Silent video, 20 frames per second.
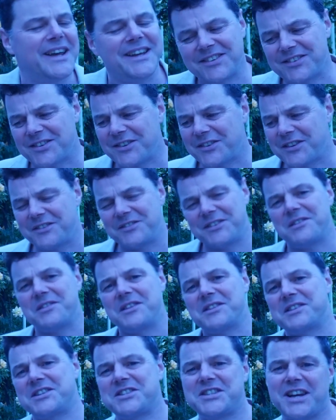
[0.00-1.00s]
so that
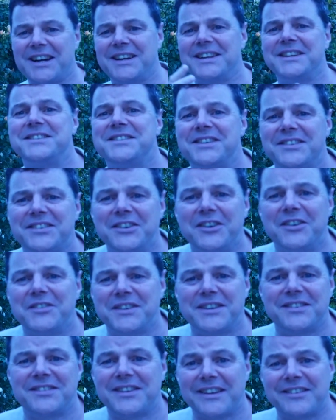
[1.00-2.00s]
the challenges are not
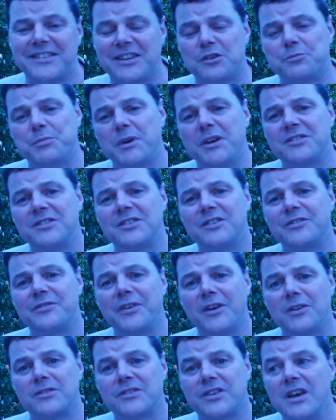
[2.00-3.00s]
the dyslexic person's
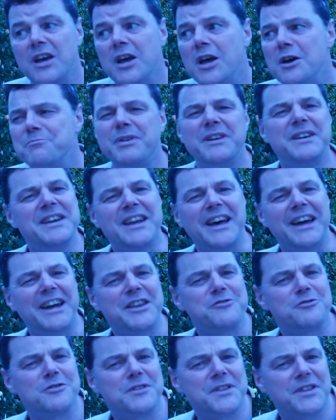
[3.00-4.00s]
fault, but
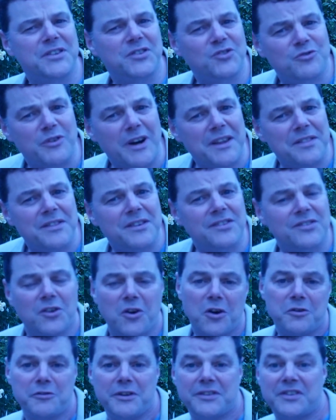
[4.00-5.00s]
neither are the strengths?
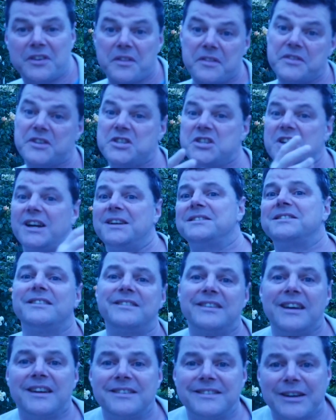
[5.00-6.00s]
Or is it that the
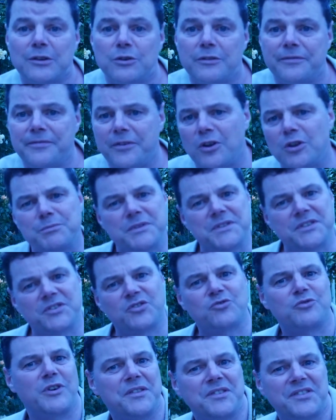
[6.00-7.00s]
challenges aren't our fault, but the
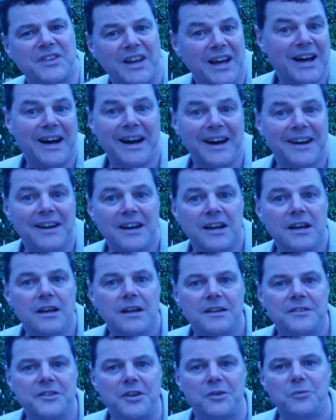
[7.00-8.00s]
strengths are?
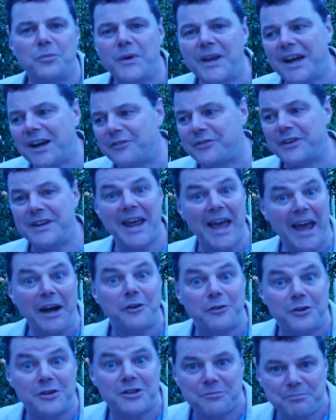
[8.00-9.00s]
That we have
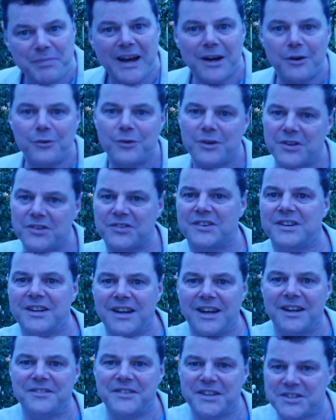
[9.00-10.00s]
inherent powers
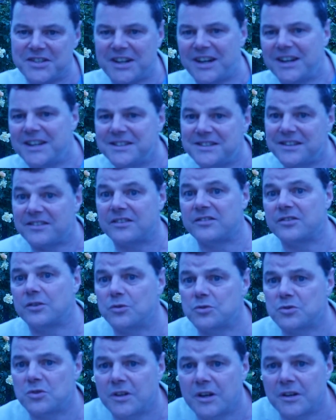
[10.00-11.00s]
and the challenges are
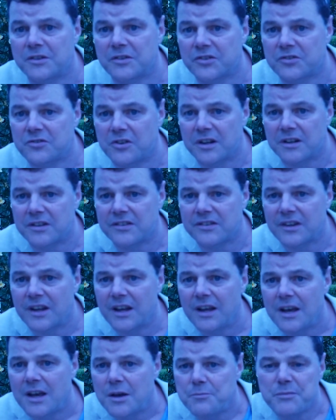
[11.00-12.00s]
social constructs?
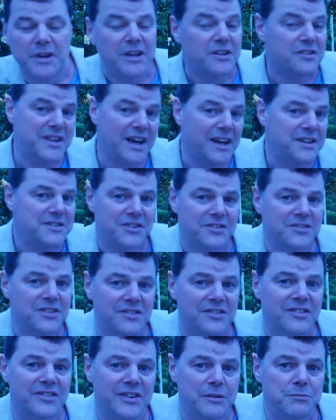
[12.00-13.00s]
Because that just
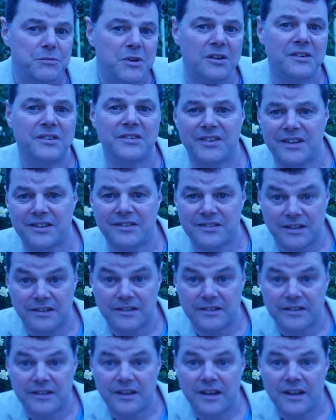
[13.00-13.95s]
doesn't seem consistent.